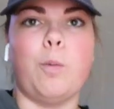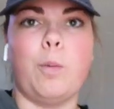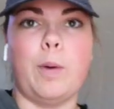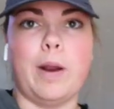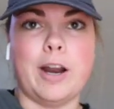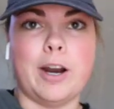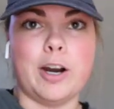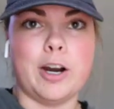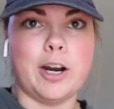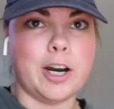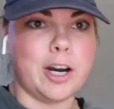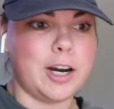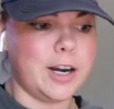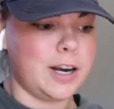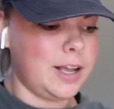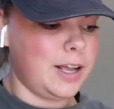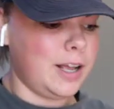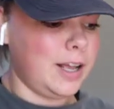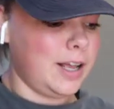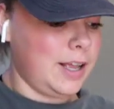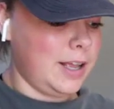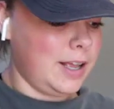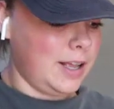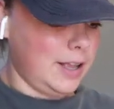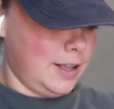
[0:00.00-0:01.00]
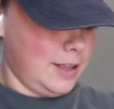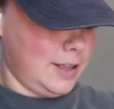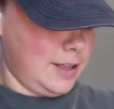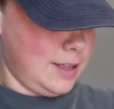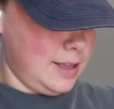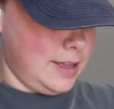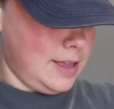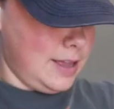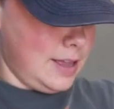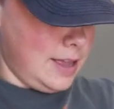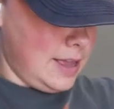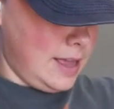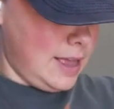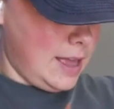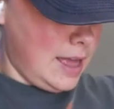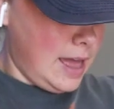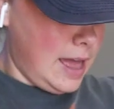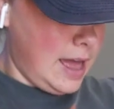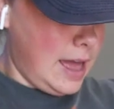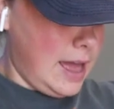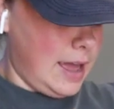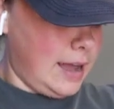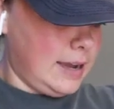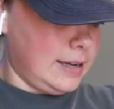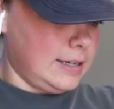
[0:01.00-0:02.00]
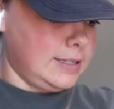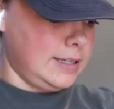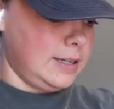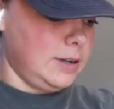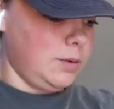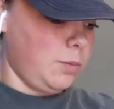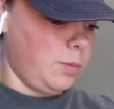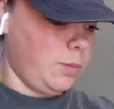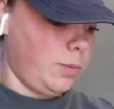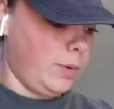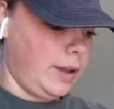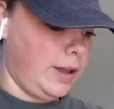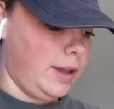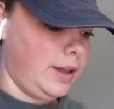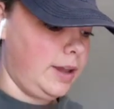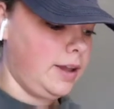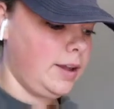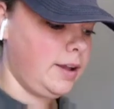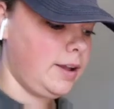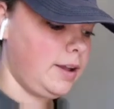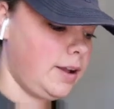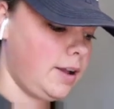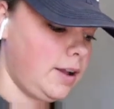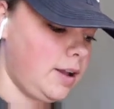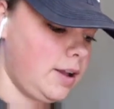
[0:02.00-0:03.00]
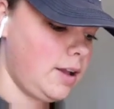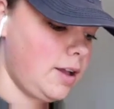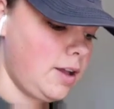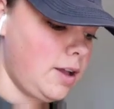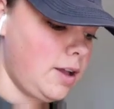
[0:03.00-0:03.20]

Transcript: weird, hectic week.